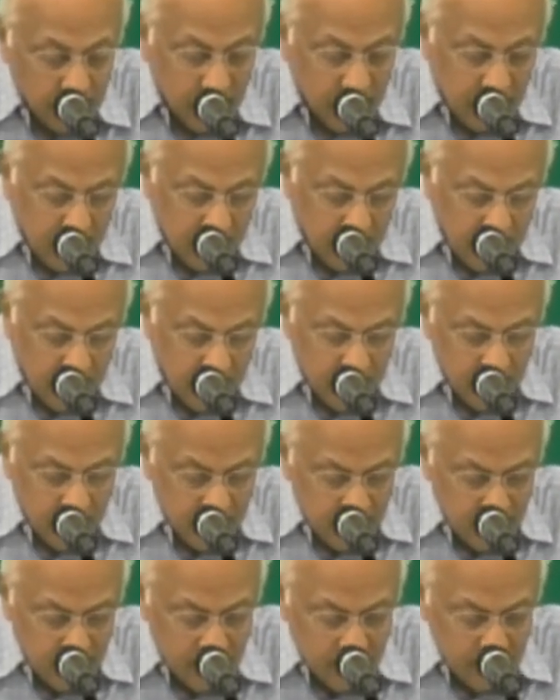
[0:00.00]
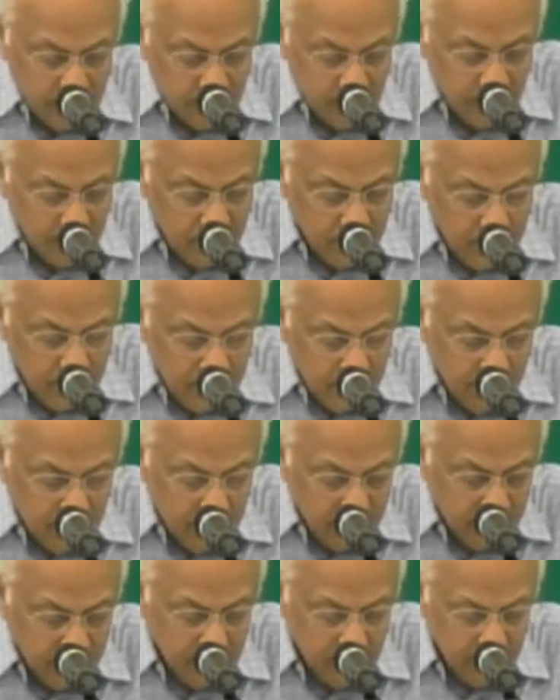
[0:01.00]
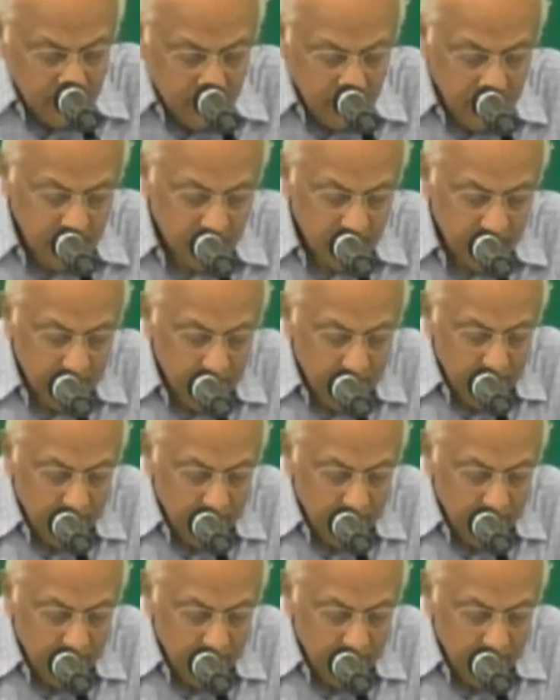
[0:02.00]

I did this, I did this, and I went and did all the other things.